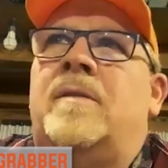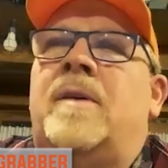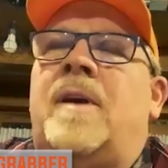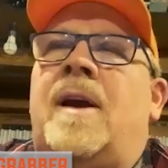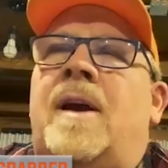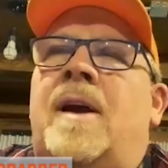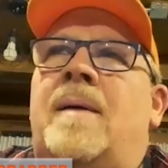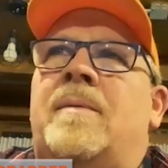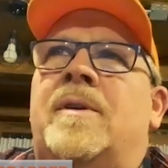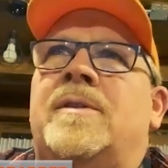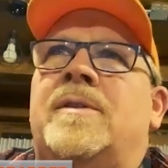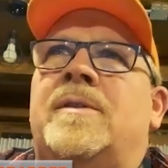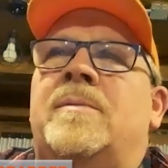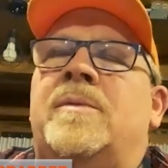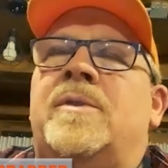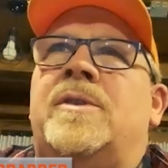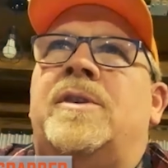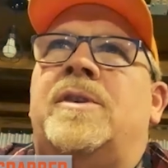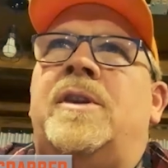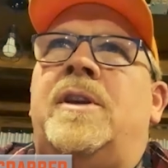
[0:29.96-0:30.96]
Grabber is a
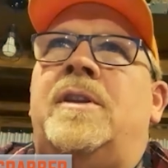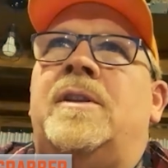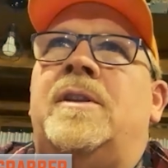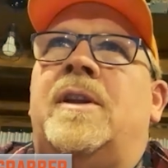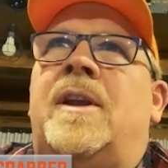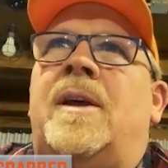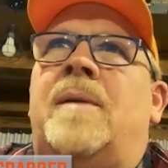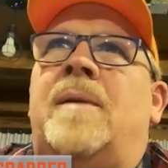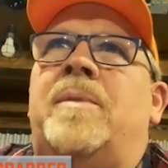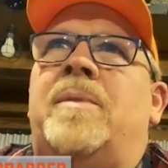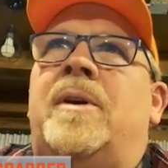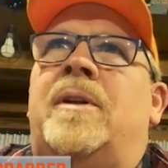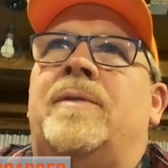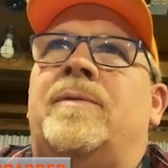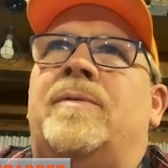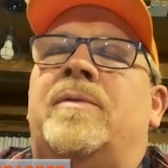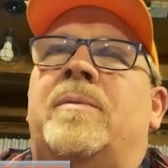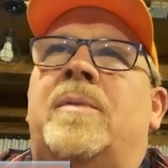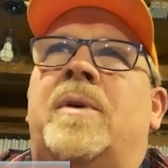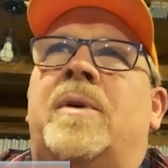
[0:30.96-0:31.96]
machine that I
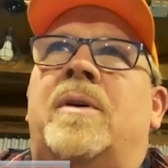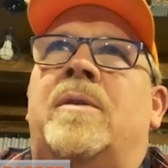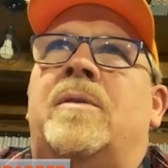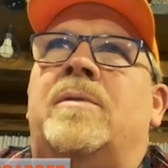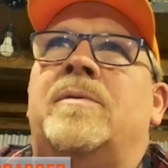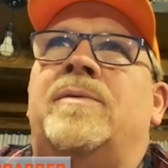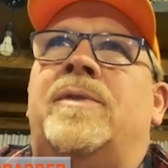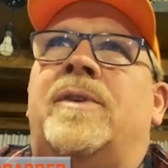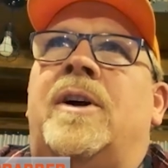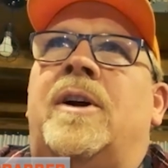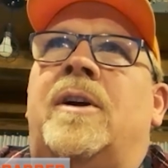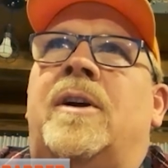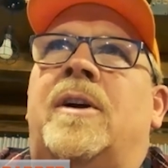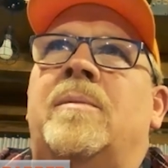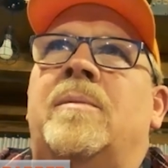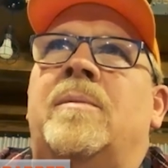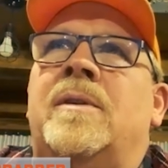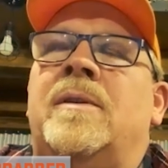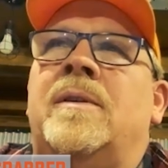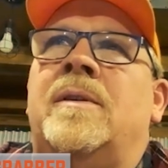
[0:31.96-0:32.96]
built for my own
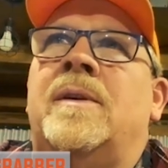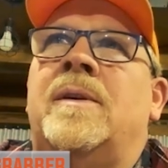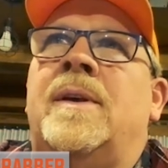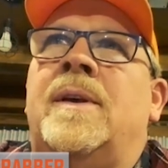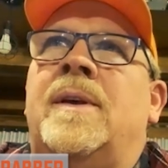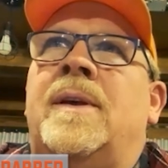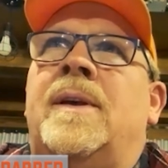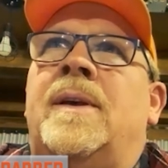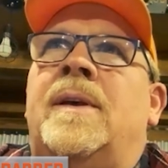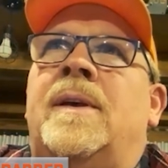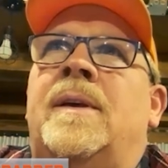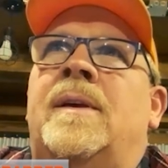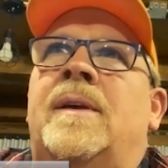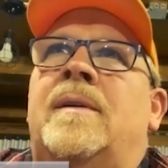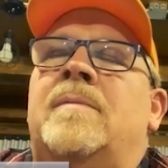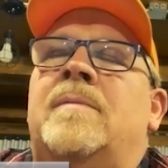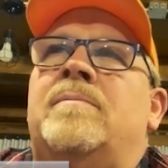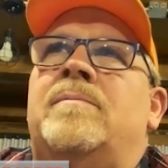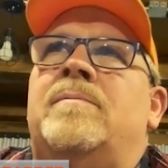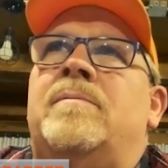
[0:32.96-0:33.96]
farm
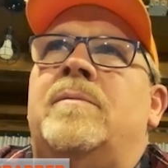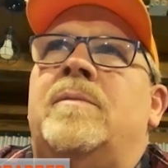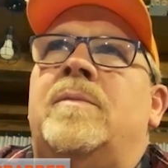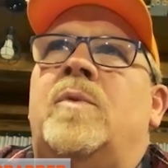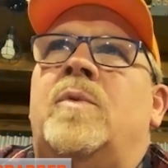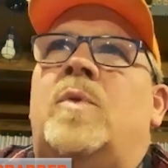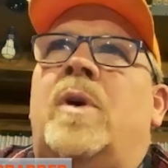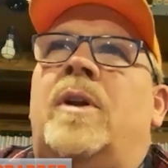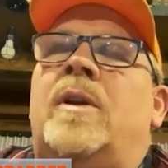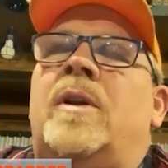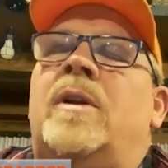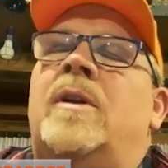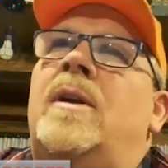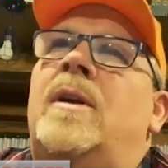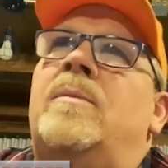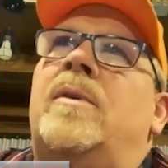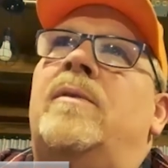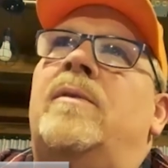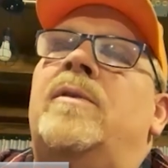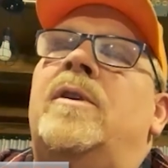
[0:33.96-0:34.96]
quite a
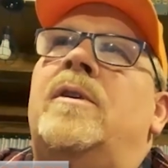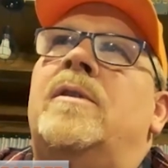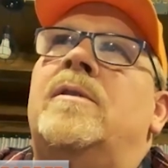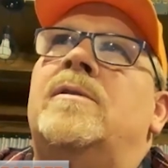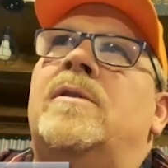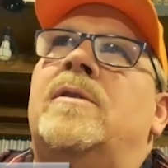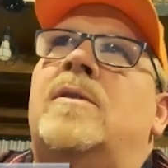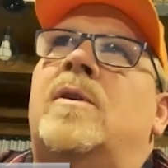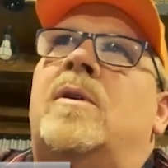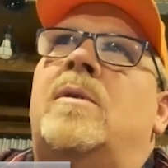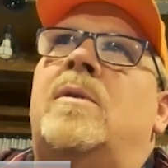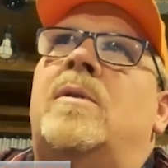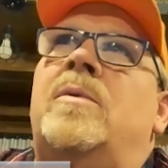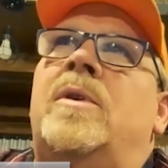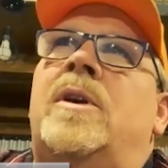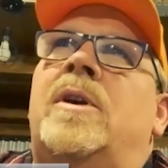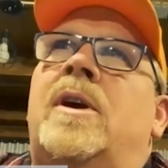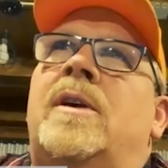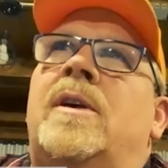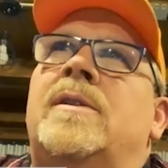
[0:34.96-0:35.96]
number of years ago
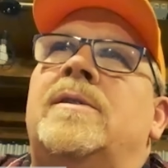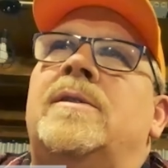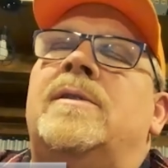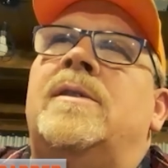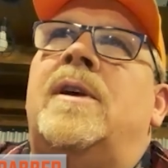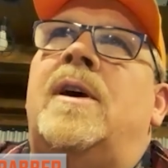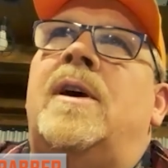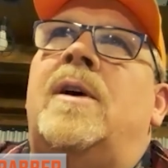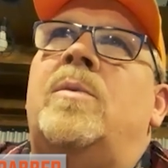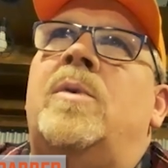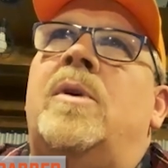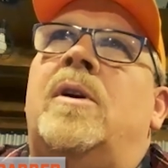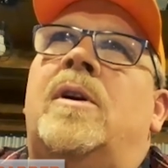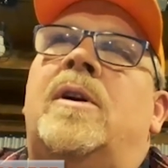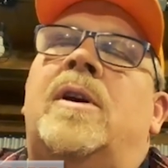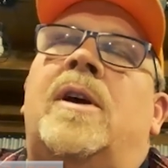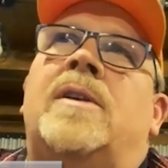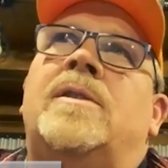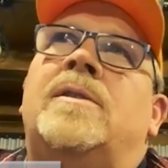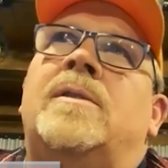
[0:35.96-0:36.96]
because we are
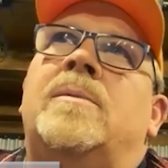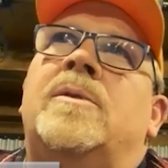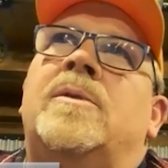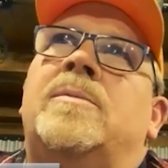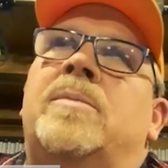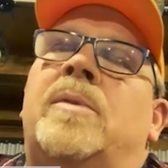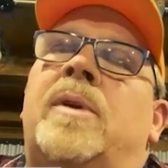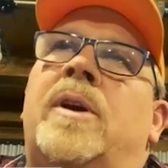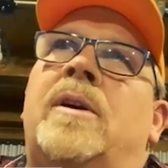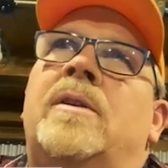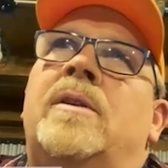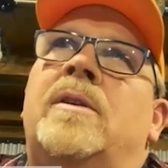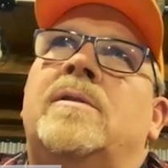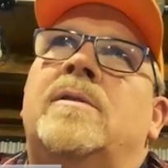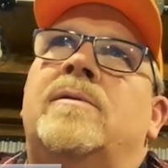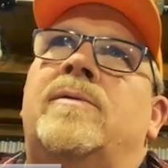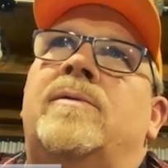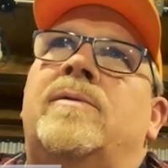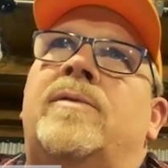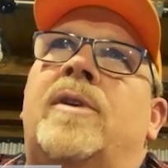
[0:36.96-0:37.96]
custom sprayers
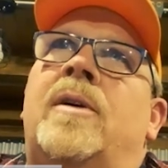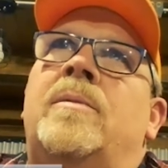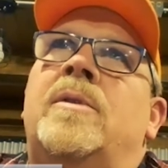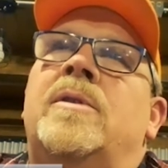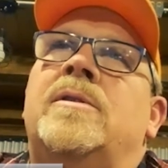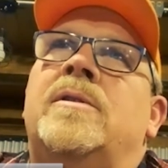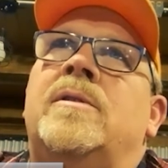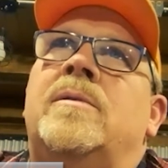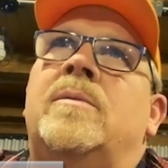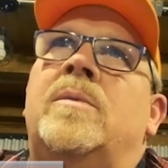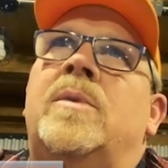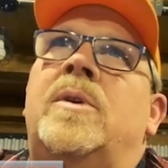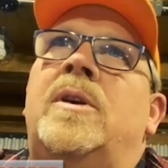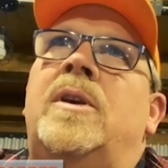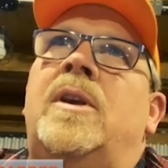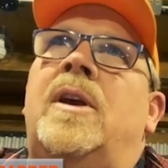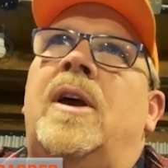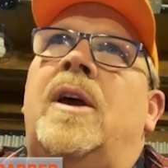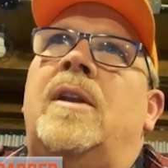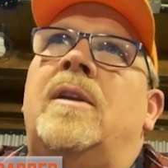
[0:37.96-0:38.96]
and farmers, and we
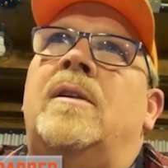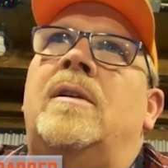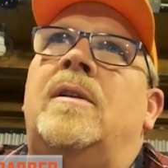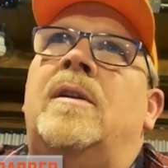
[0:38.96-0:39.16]
had